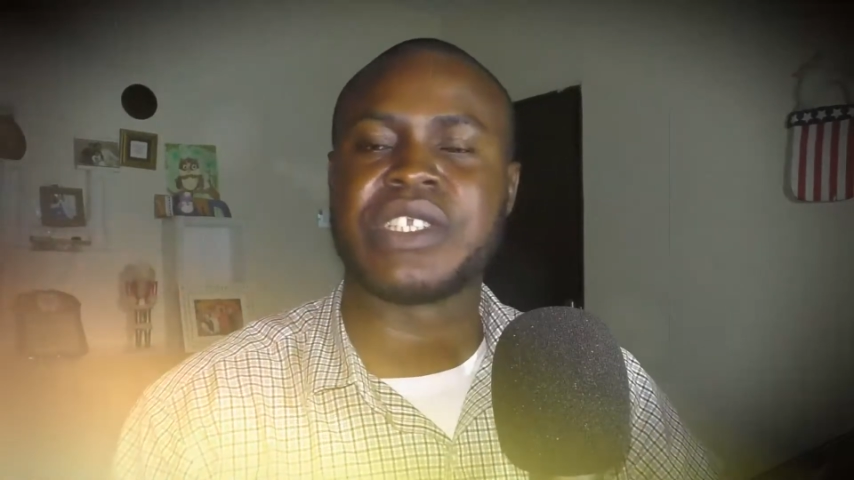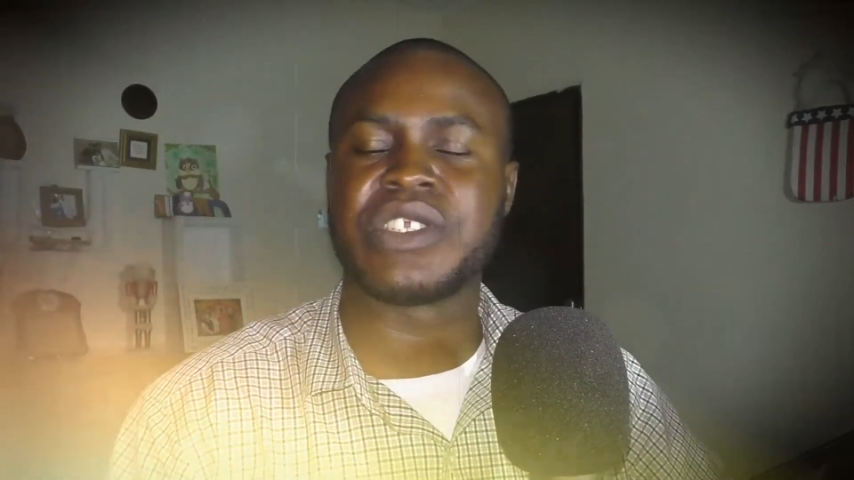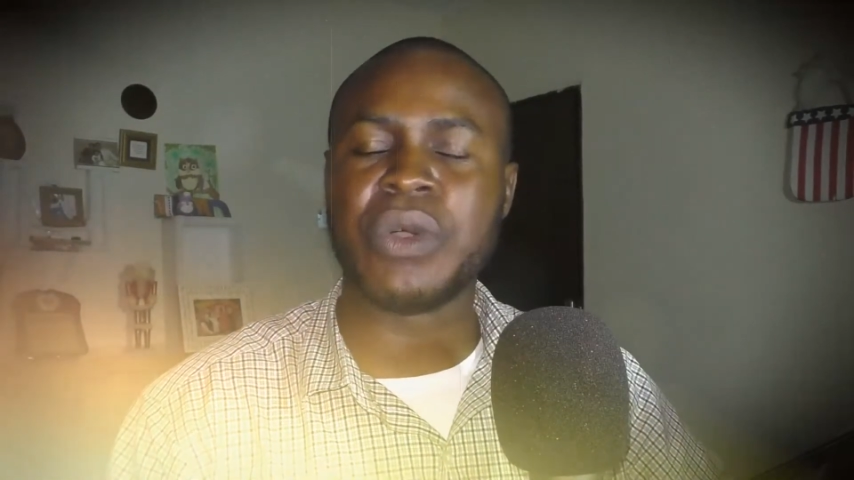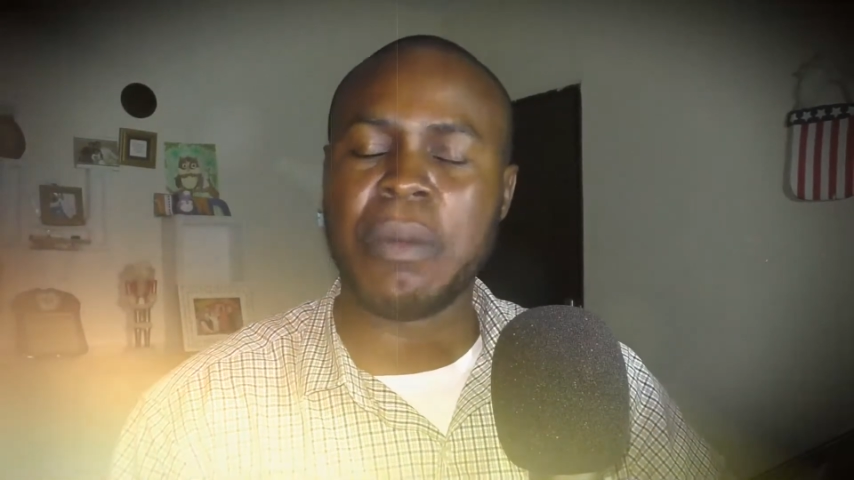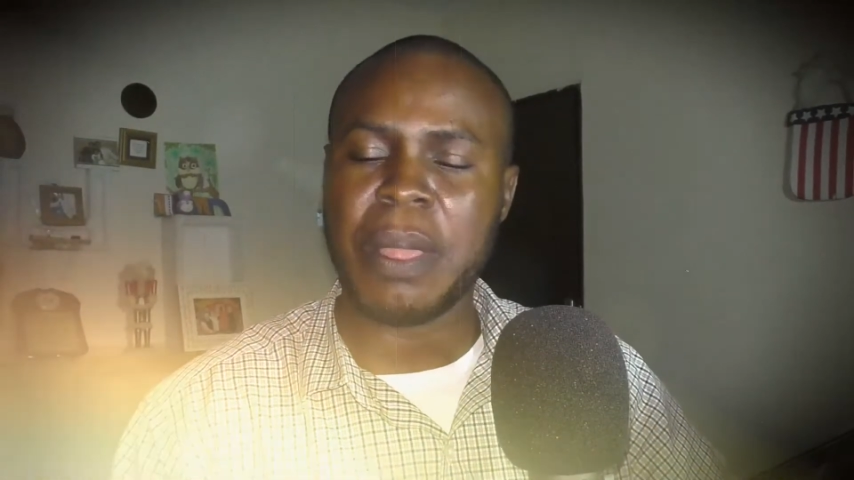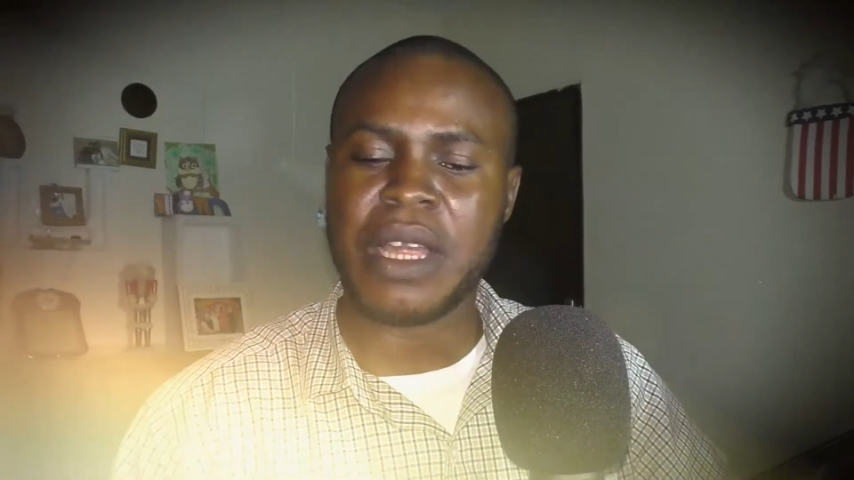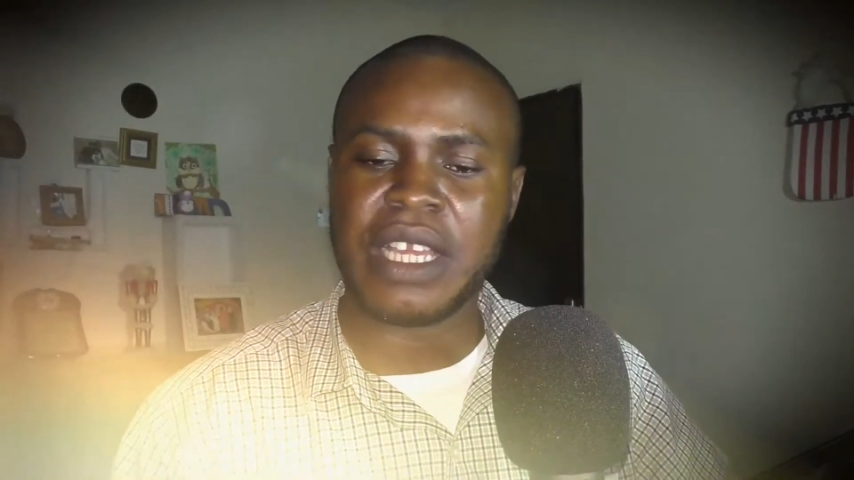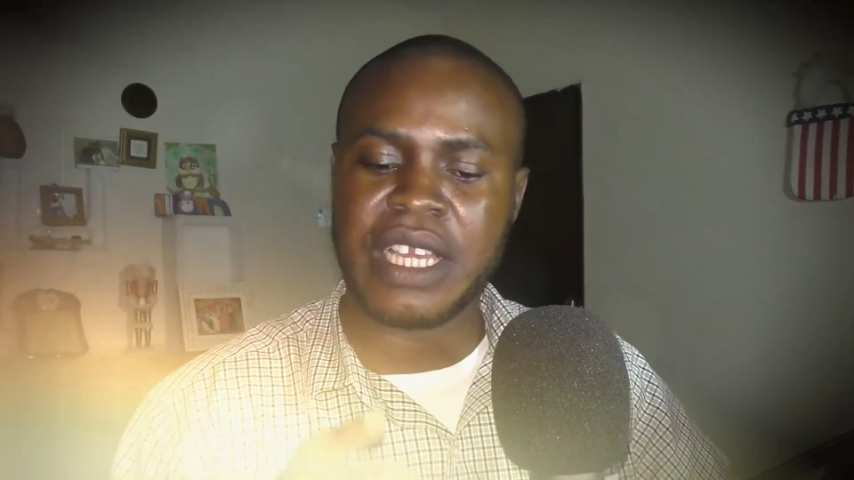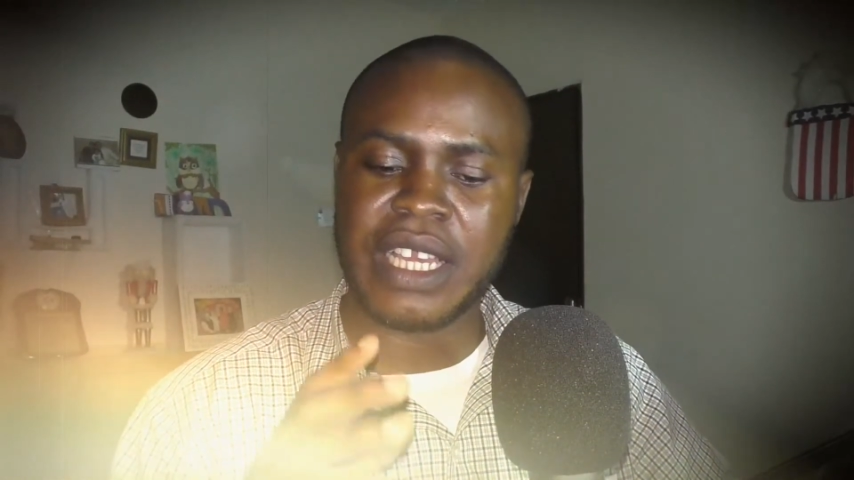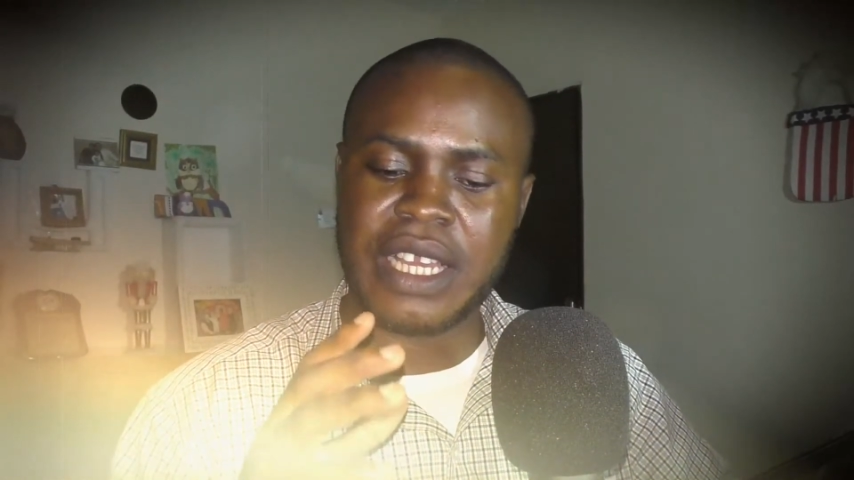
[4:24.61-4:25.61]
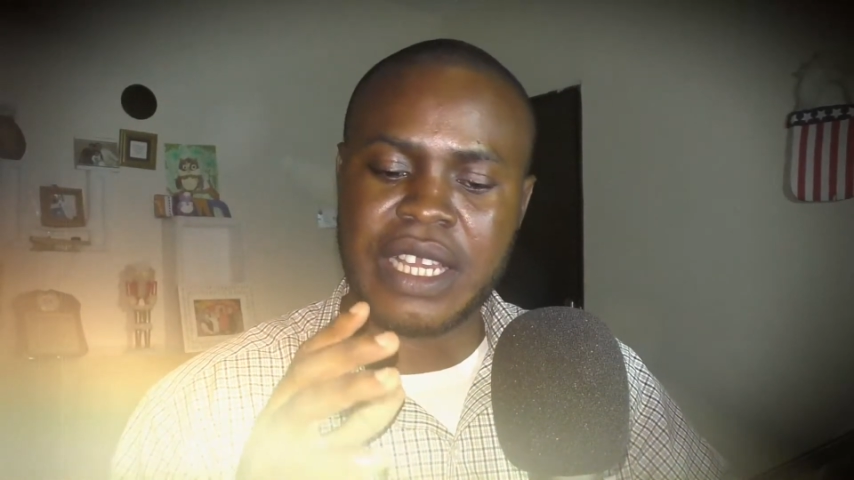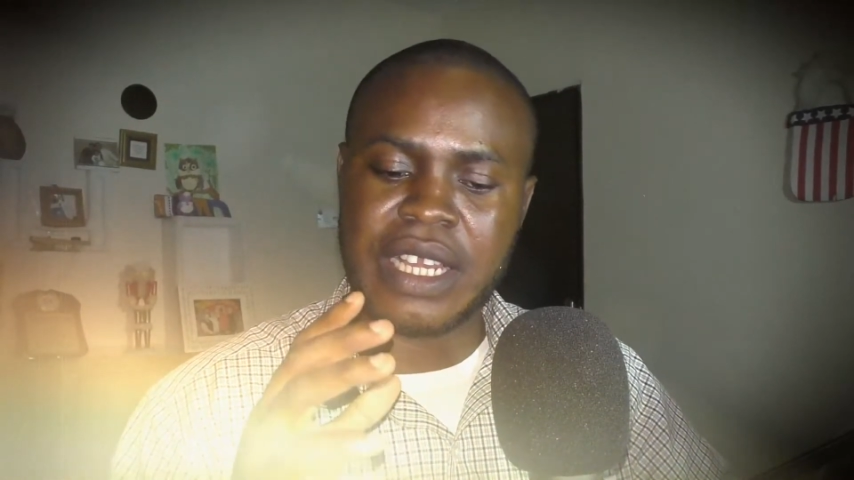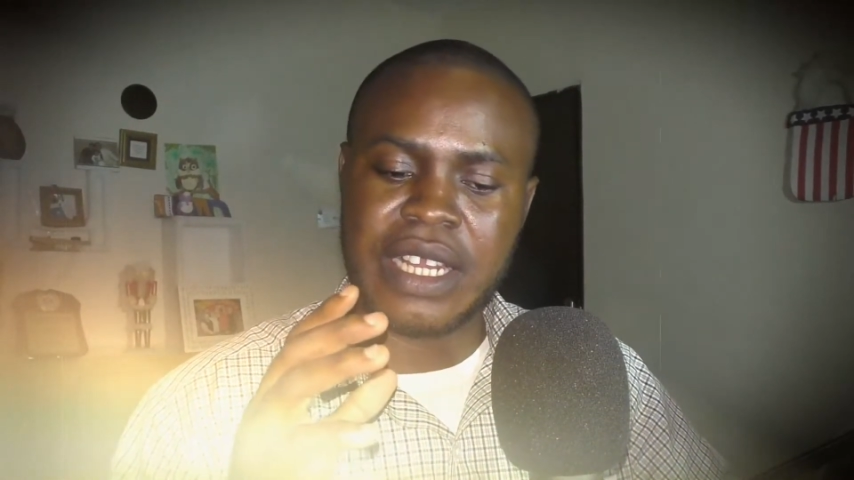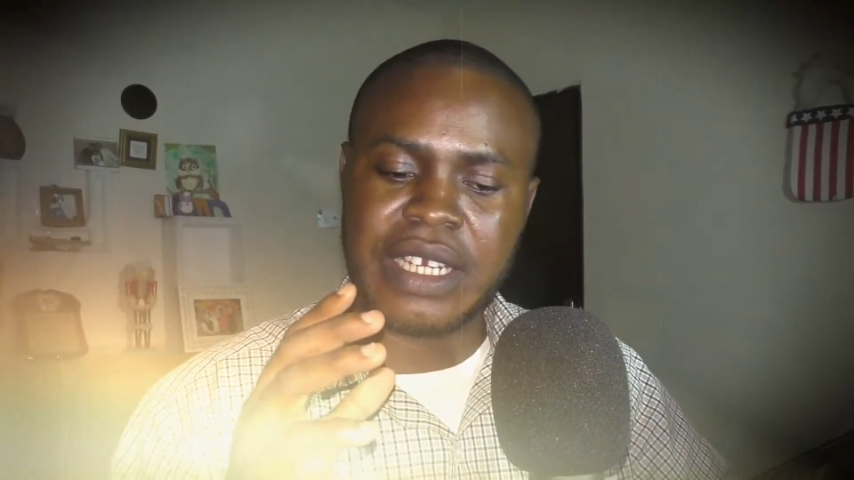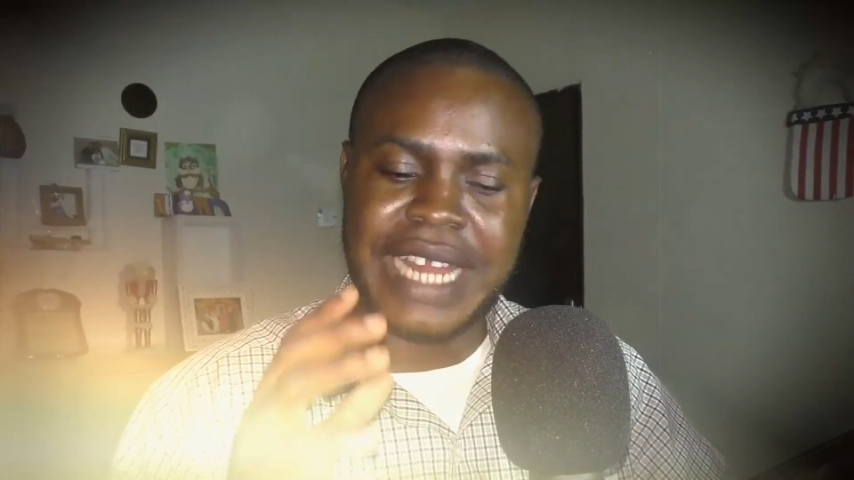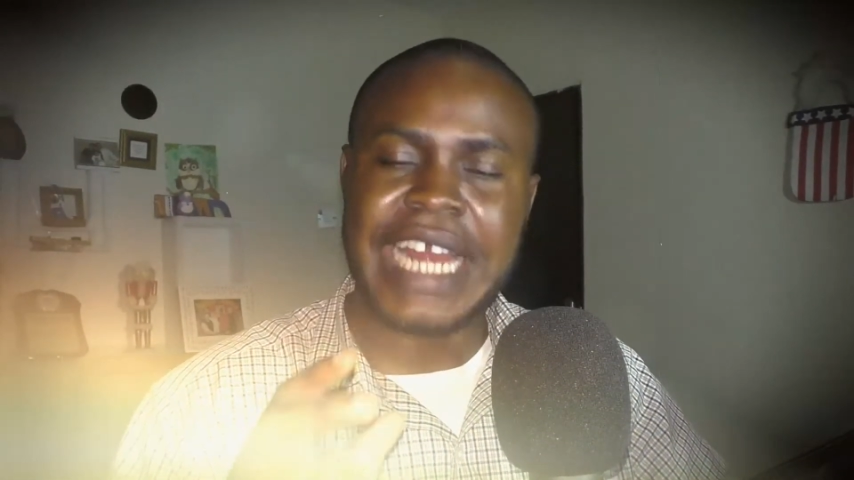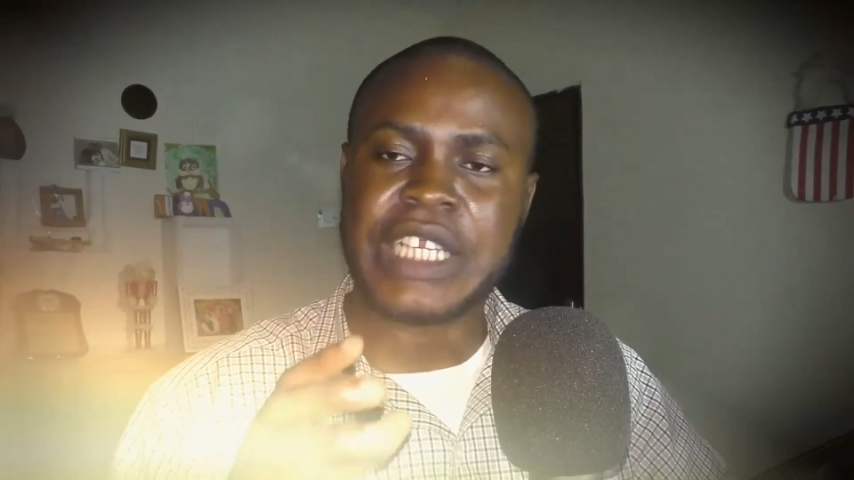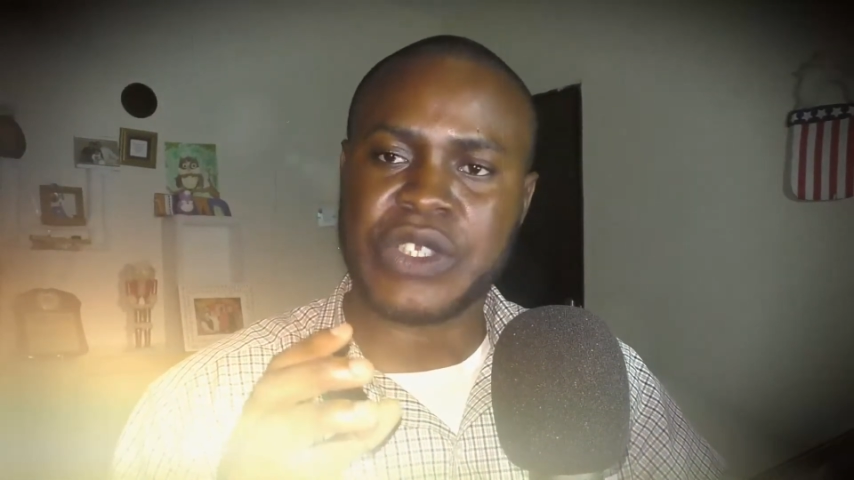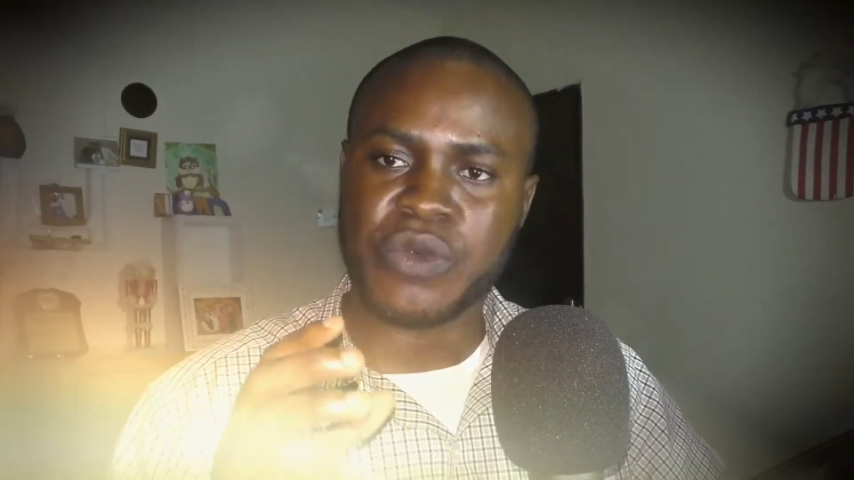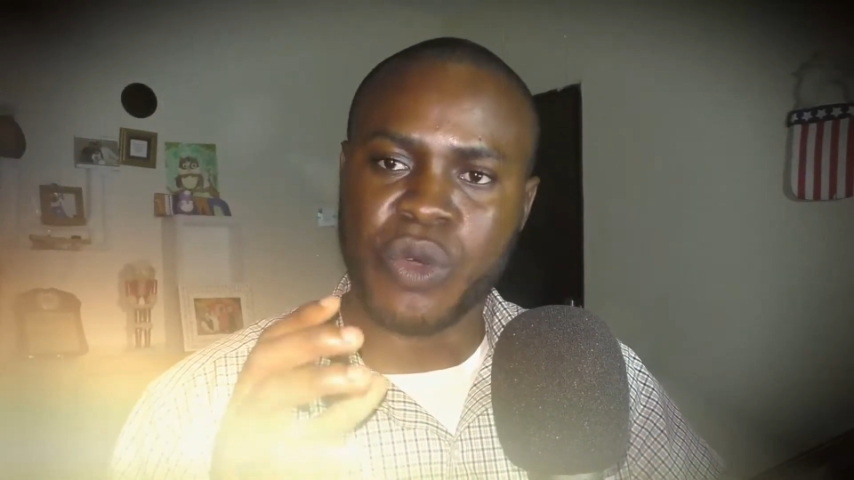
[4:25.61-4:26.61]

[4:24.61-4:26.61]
So that is